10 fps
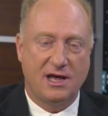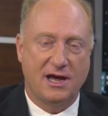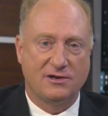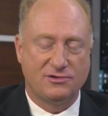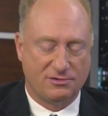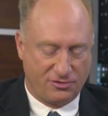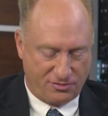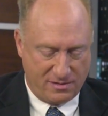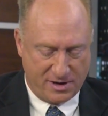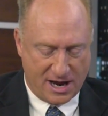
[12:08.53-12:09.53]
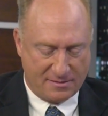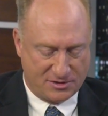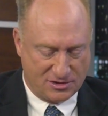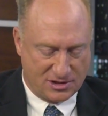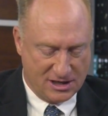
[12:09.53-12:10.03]
cancer and treatment
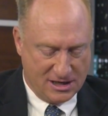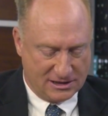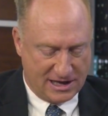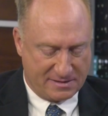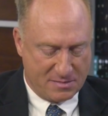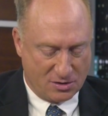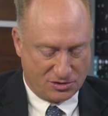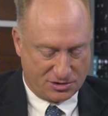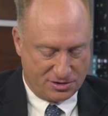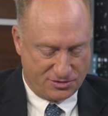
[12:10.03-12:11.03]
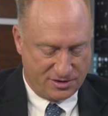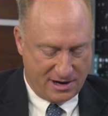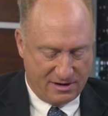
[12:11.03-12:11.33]
options like Mohs surgery.